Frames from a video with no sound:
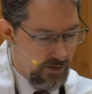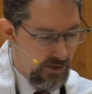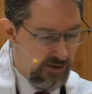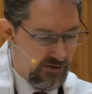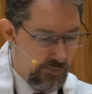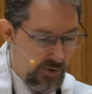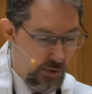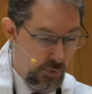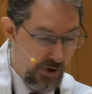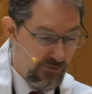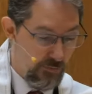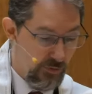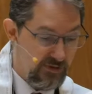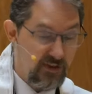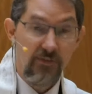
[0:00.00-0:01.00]
As my
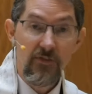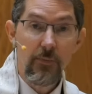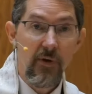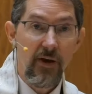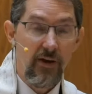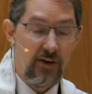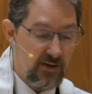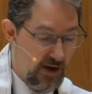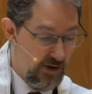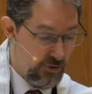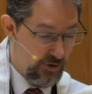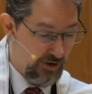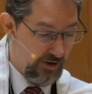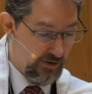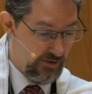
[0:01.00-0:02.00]
wife was given by a
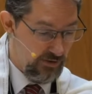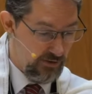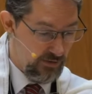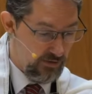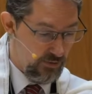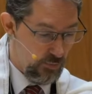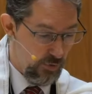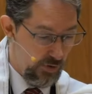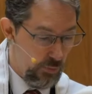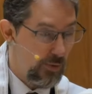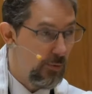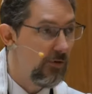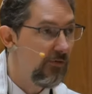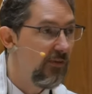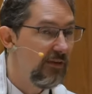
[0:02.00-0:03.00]
congregant when we
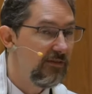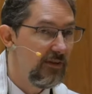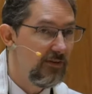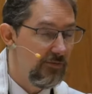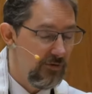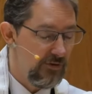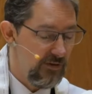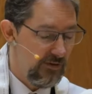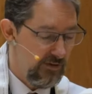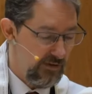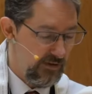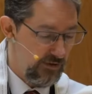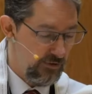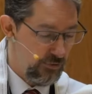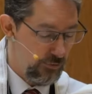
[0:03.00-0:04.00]
were facing
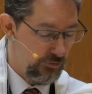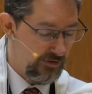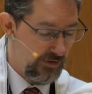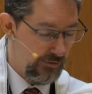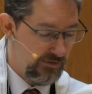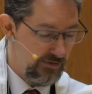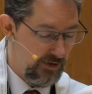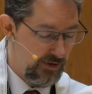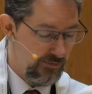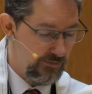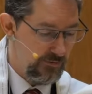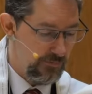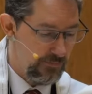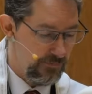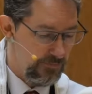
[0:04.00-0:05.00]
fertility issues
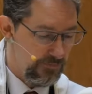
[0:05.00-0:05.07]
ourselves.